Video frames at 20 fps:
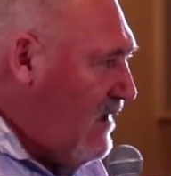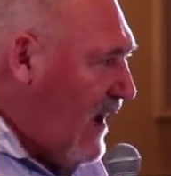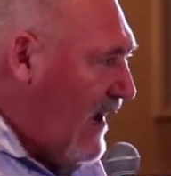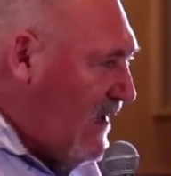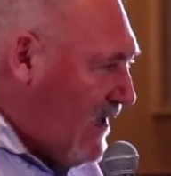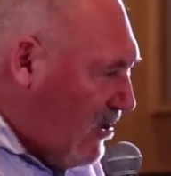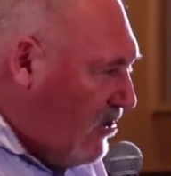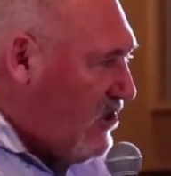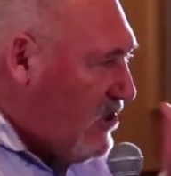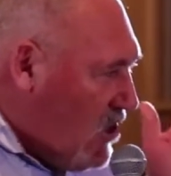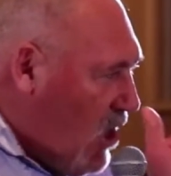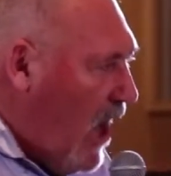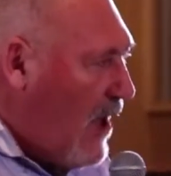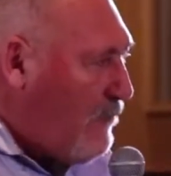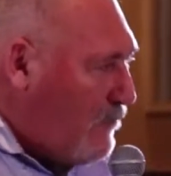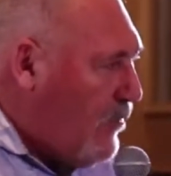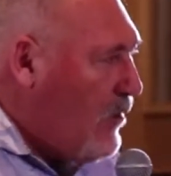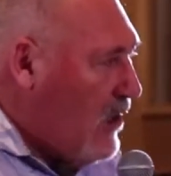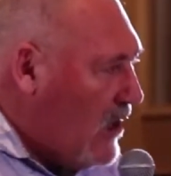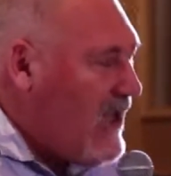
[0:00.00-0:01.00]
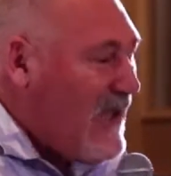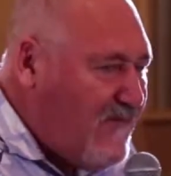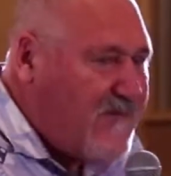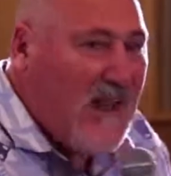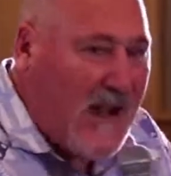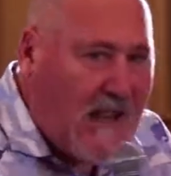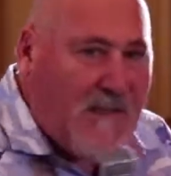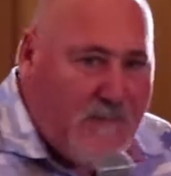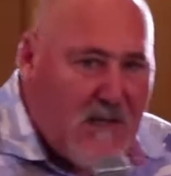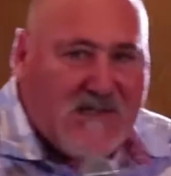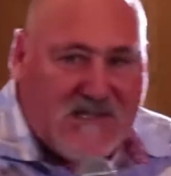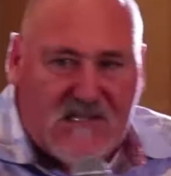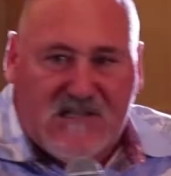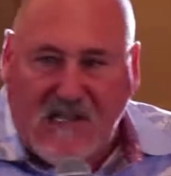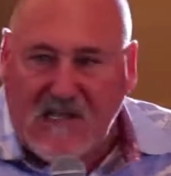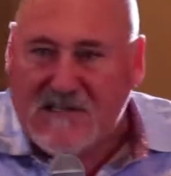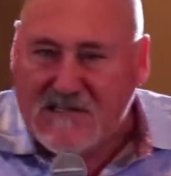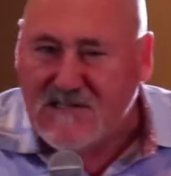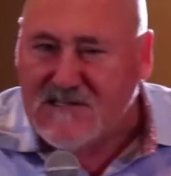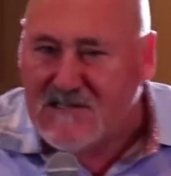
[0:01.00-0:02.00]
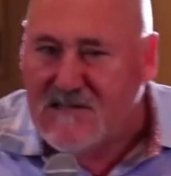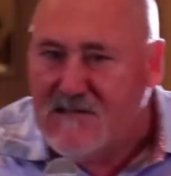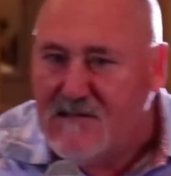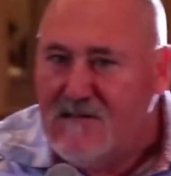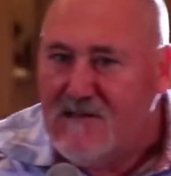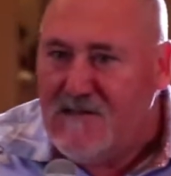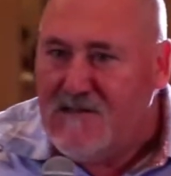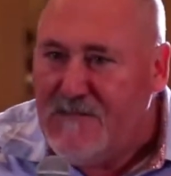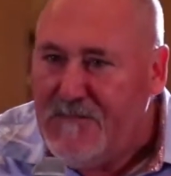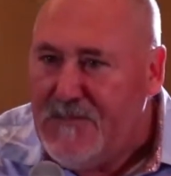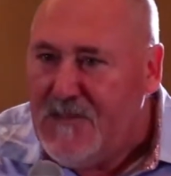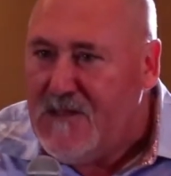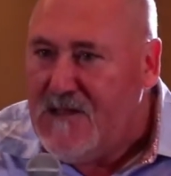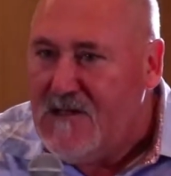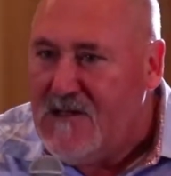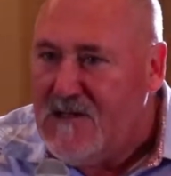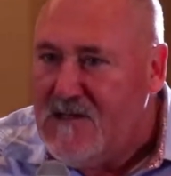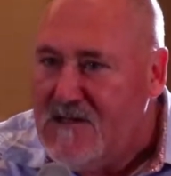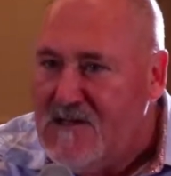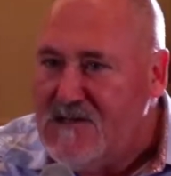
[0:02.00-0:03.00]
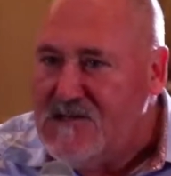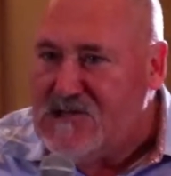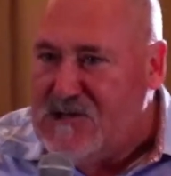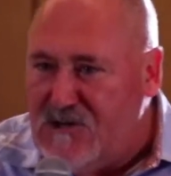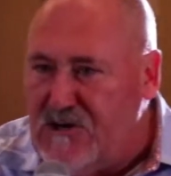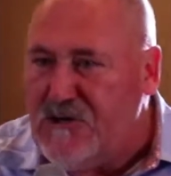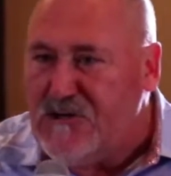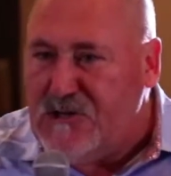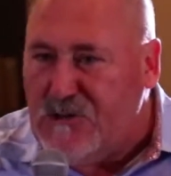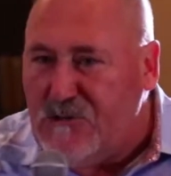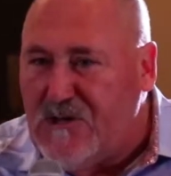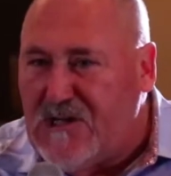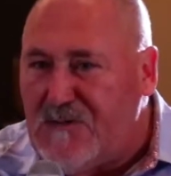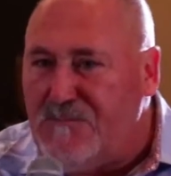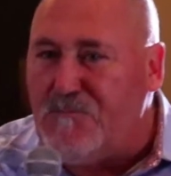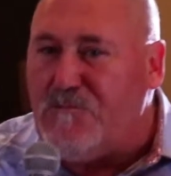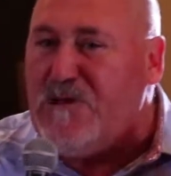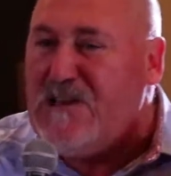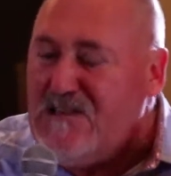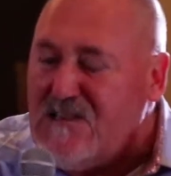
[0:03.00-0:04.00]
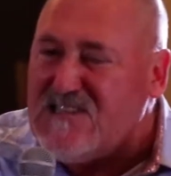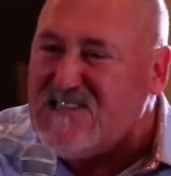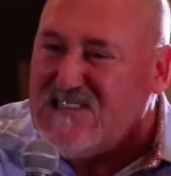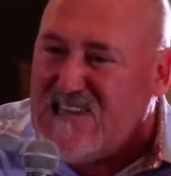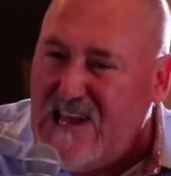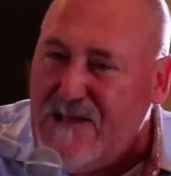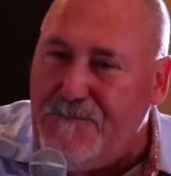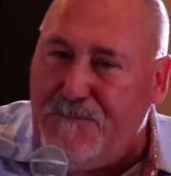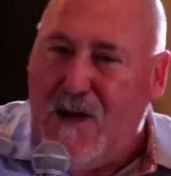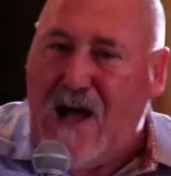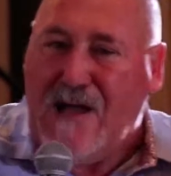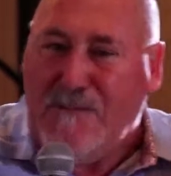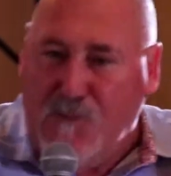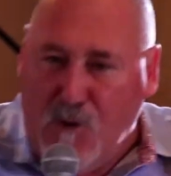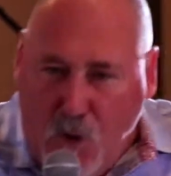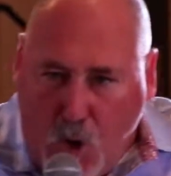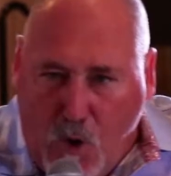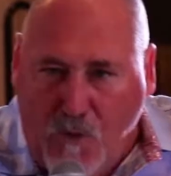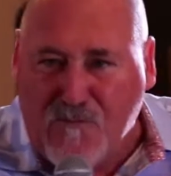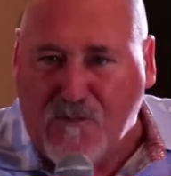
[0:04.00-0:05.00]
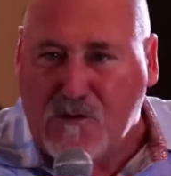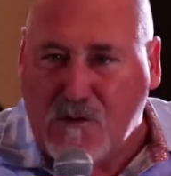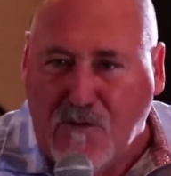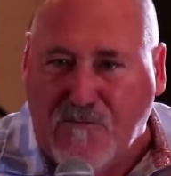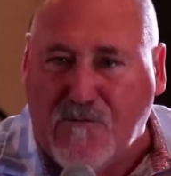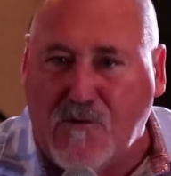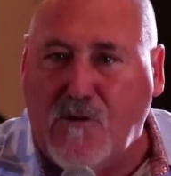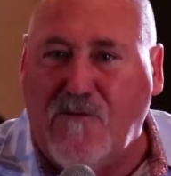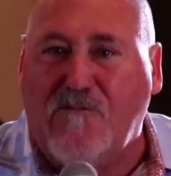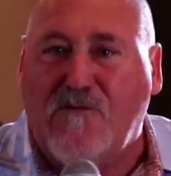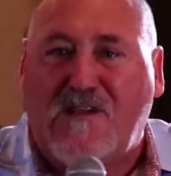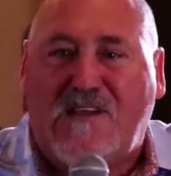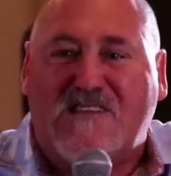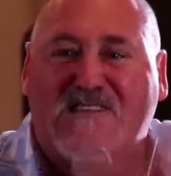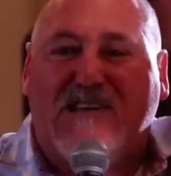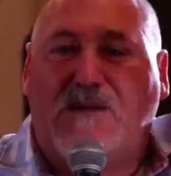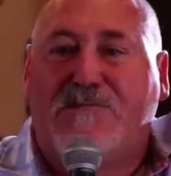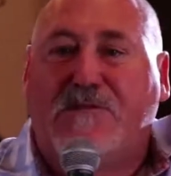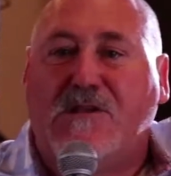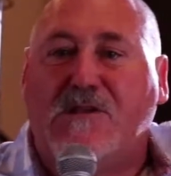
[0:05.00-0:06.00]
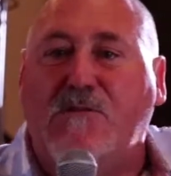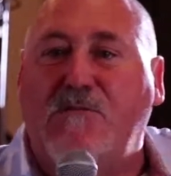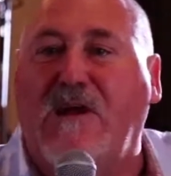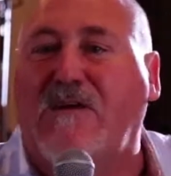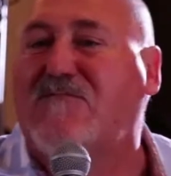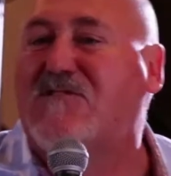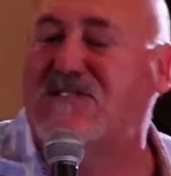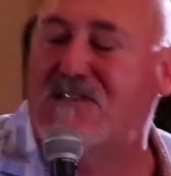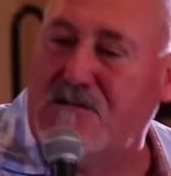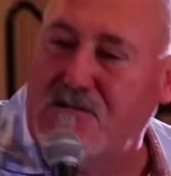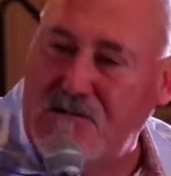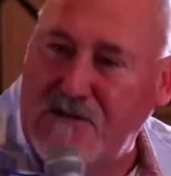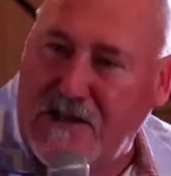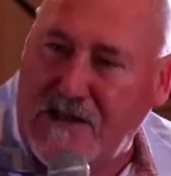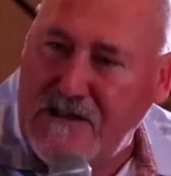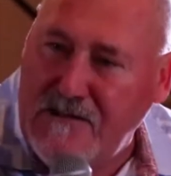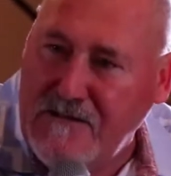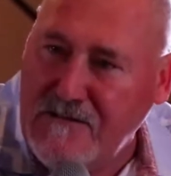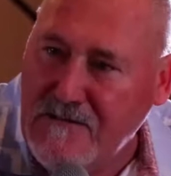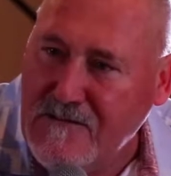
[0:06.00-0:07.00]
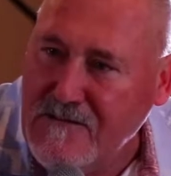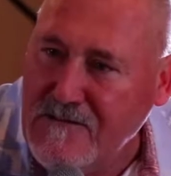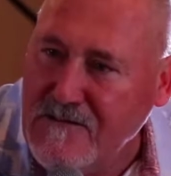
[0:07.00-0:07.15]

I could not believe that I missed this. Do you know you can read the same Bible over and over and over and get something new every single day?